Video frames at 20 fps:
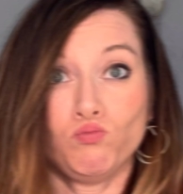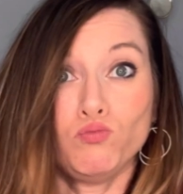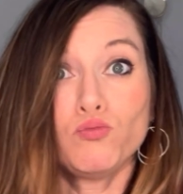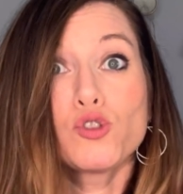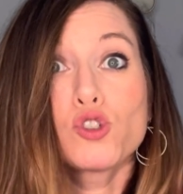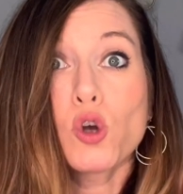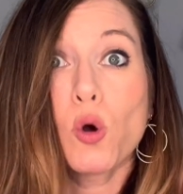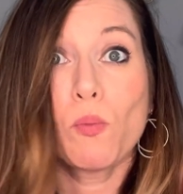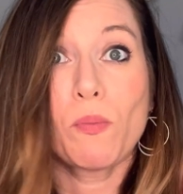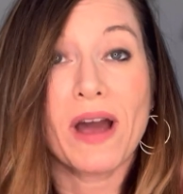
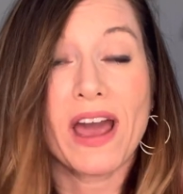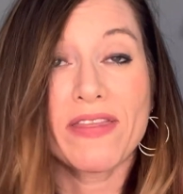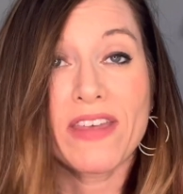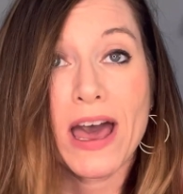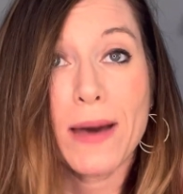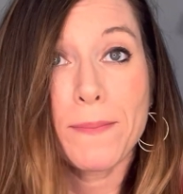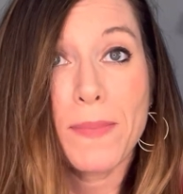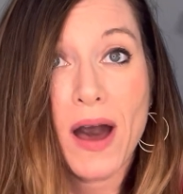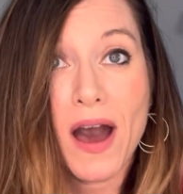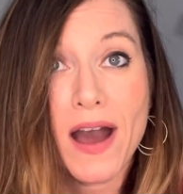don't buy
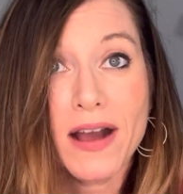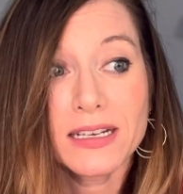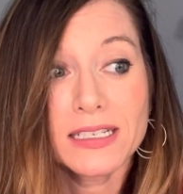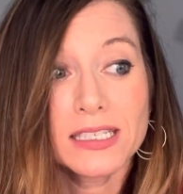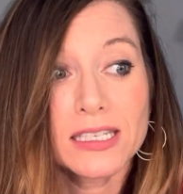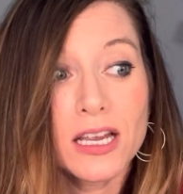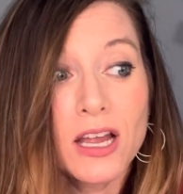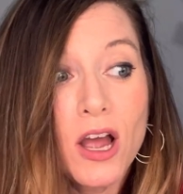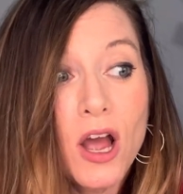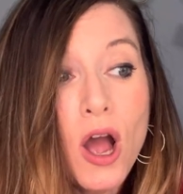that box.
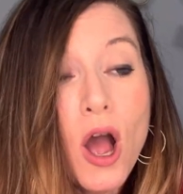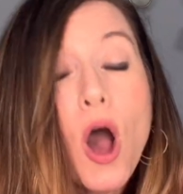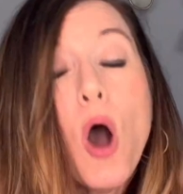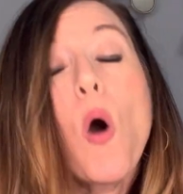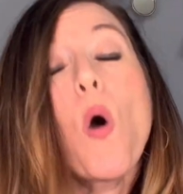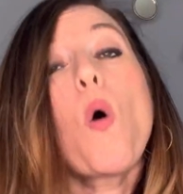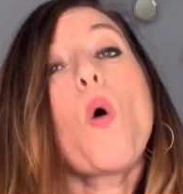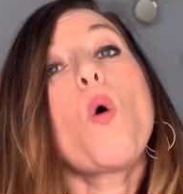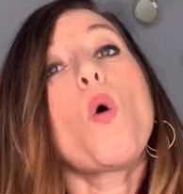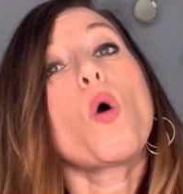
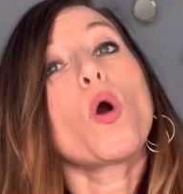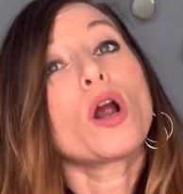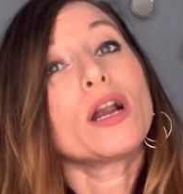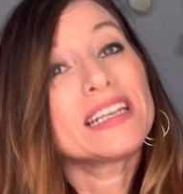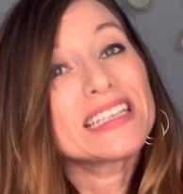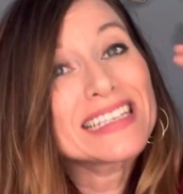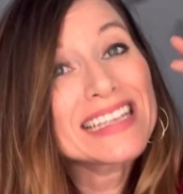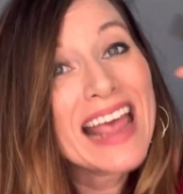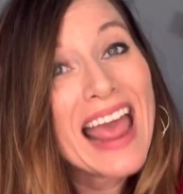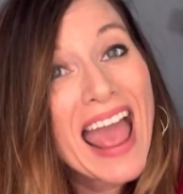Or
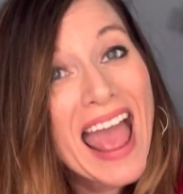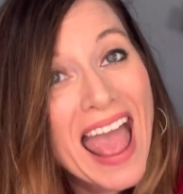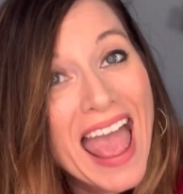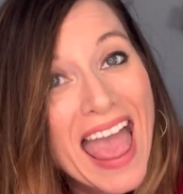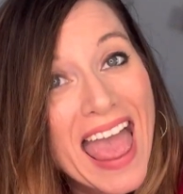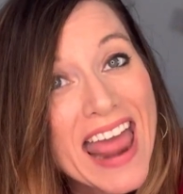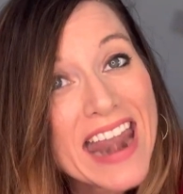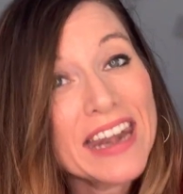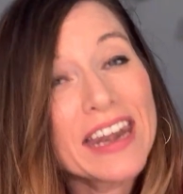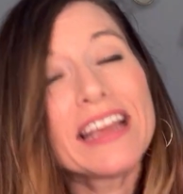
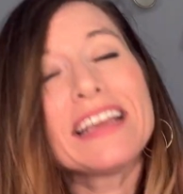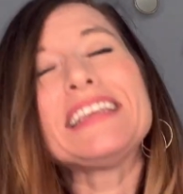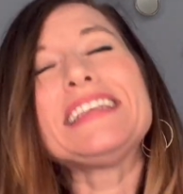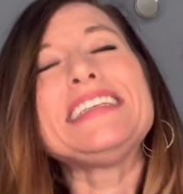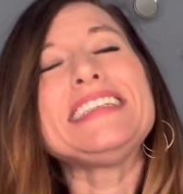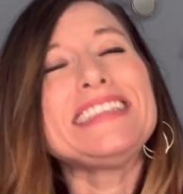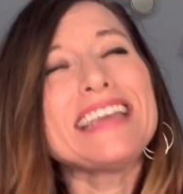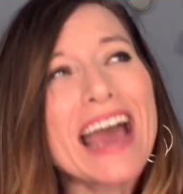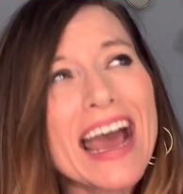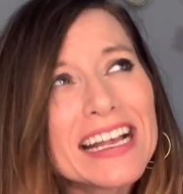10,
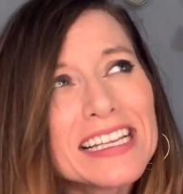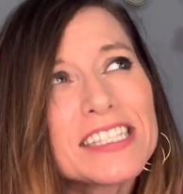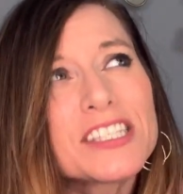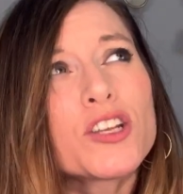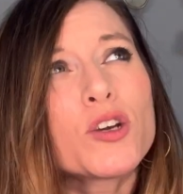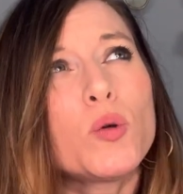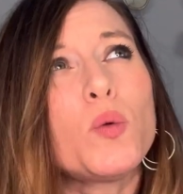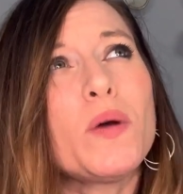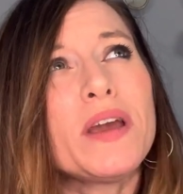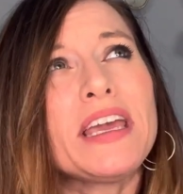yes,
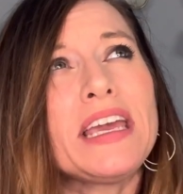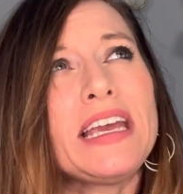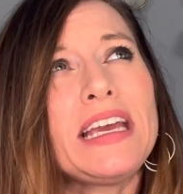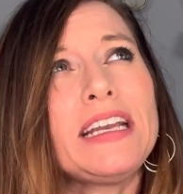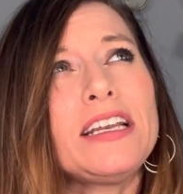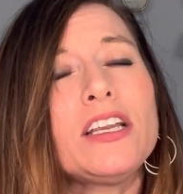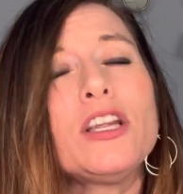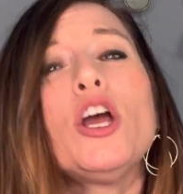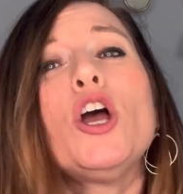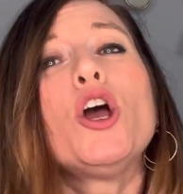
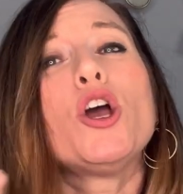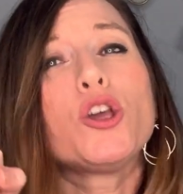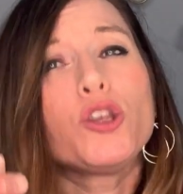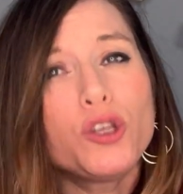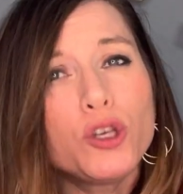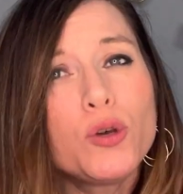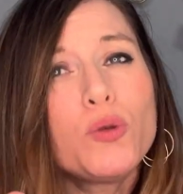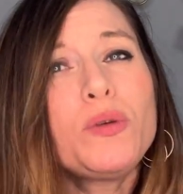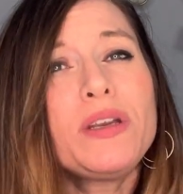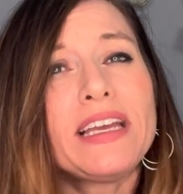queen,
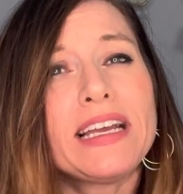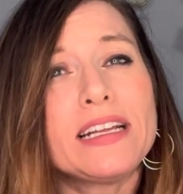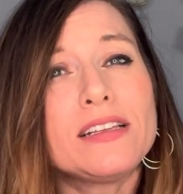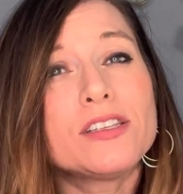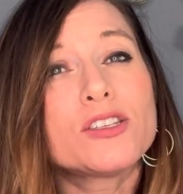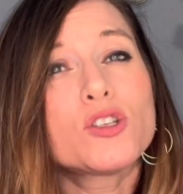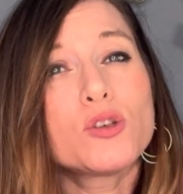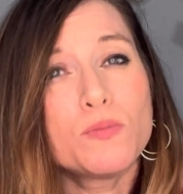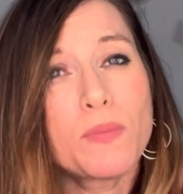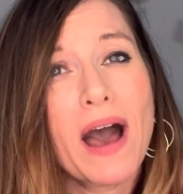you
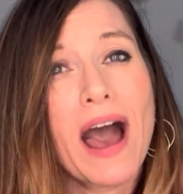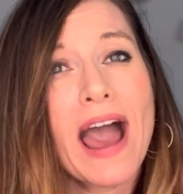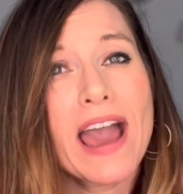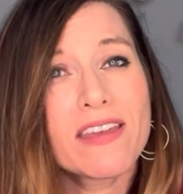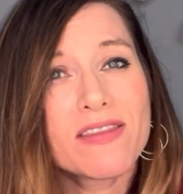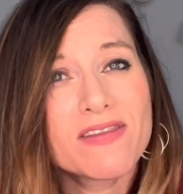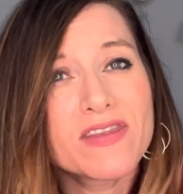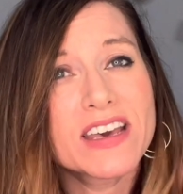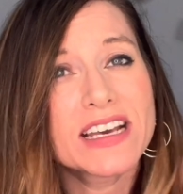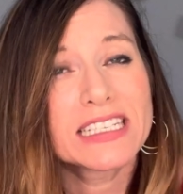need to buy
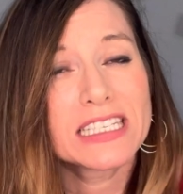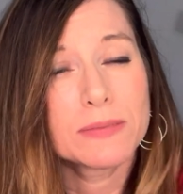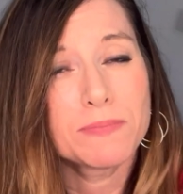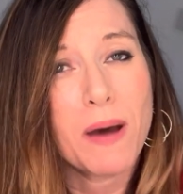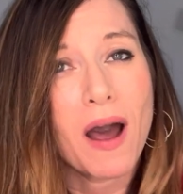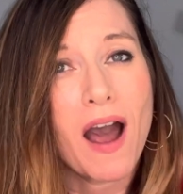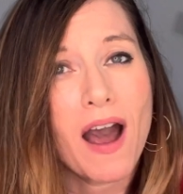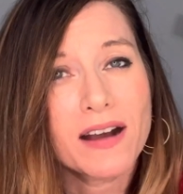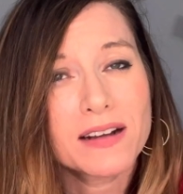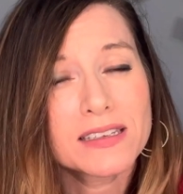this
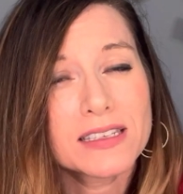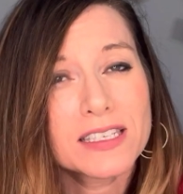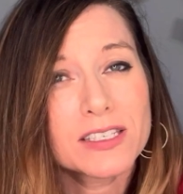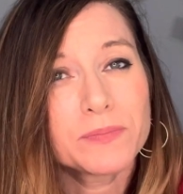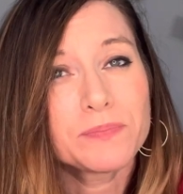box.